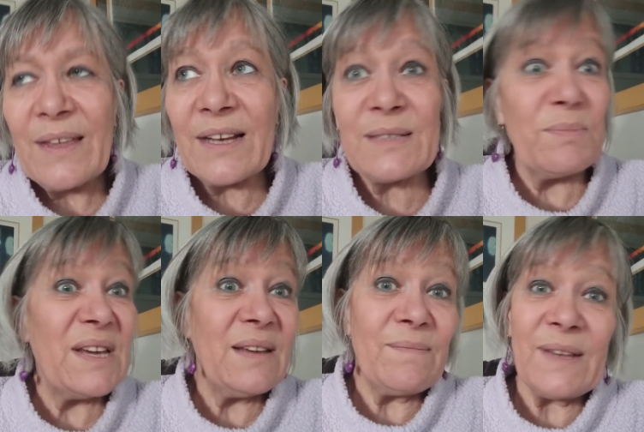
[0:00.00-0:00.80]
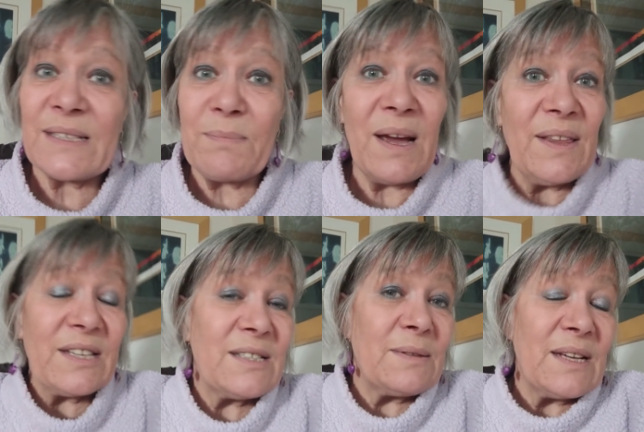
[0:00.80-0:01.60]
That's me. That's
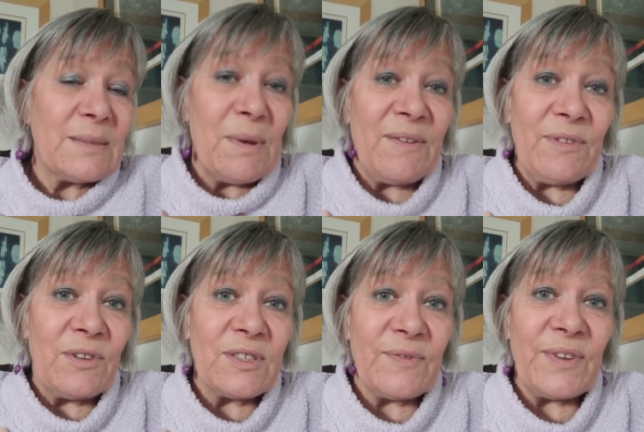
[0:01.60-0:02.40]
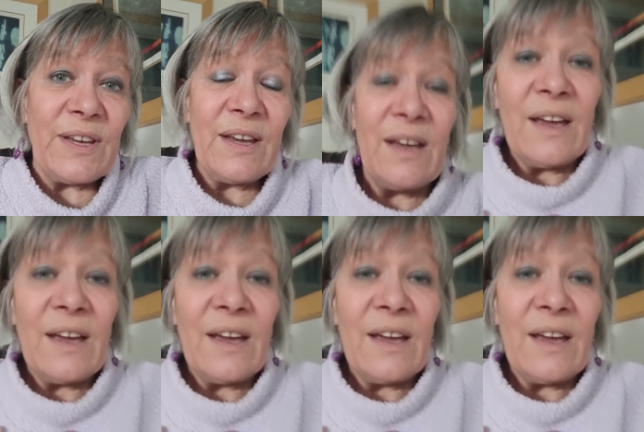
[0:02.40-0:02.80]
my philosophy.